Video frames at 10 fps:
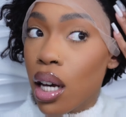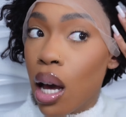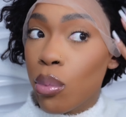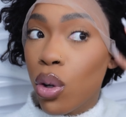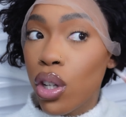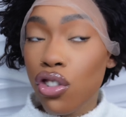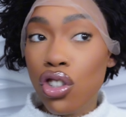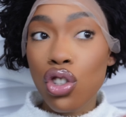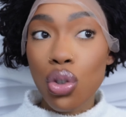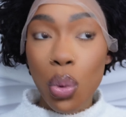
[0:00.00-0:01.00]
I'm gonna
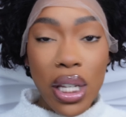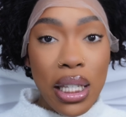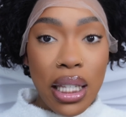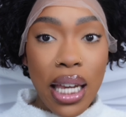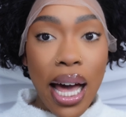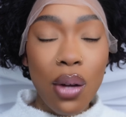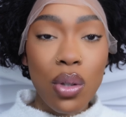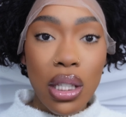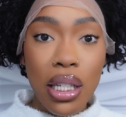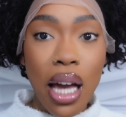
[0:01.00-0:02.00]
just tweeze it out,
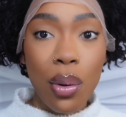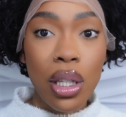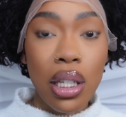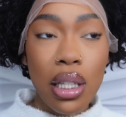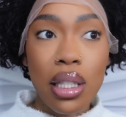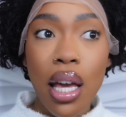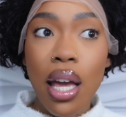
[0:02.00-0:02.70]
see how it looks,